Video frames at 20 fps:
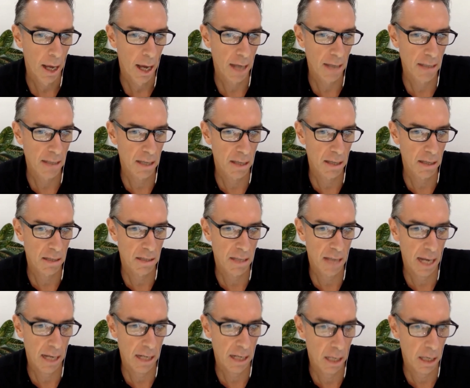I see this
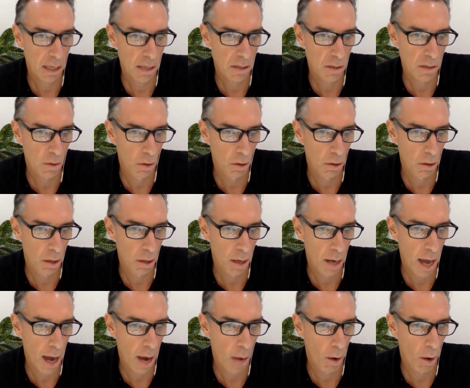tactic as good now,